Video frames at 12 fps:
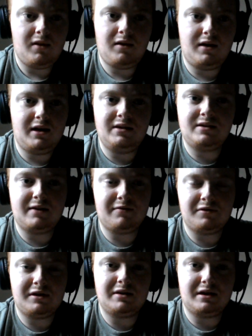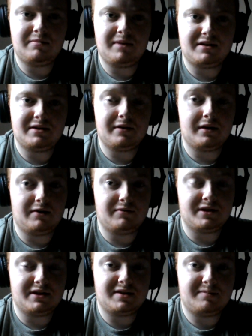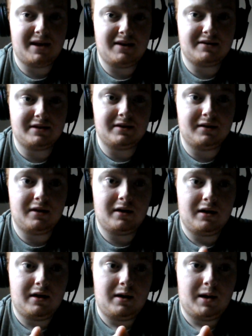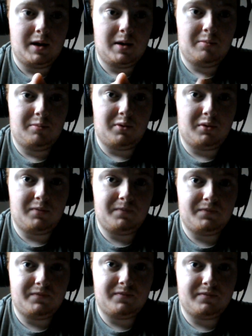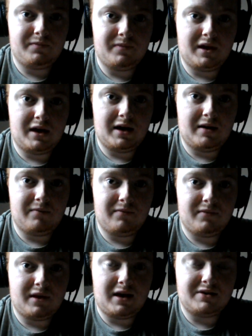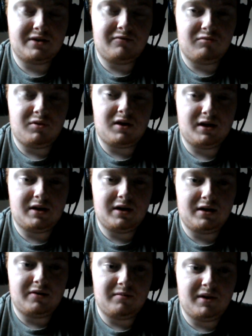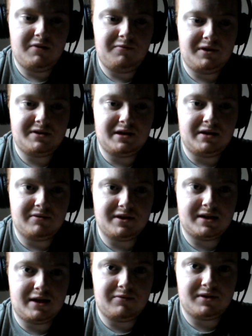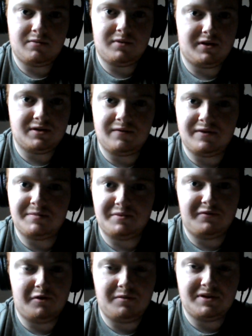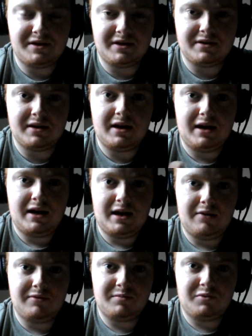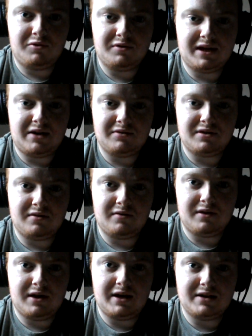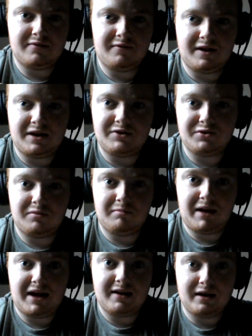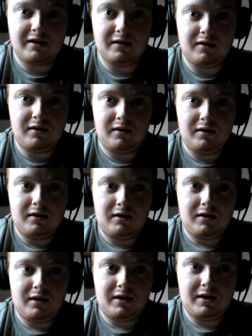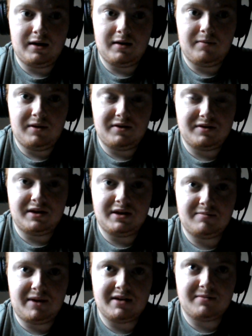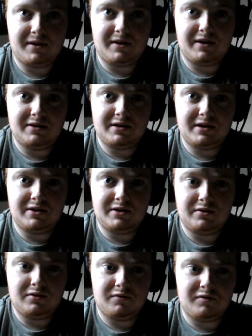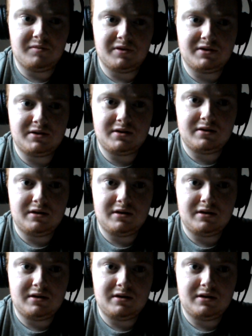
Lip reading: he definitely did better than I was expecting. But actually, from what I heard, the main reason he was sacked was not because of his performances. It was more down to his financial backing, because he is backed by the Indonesian government,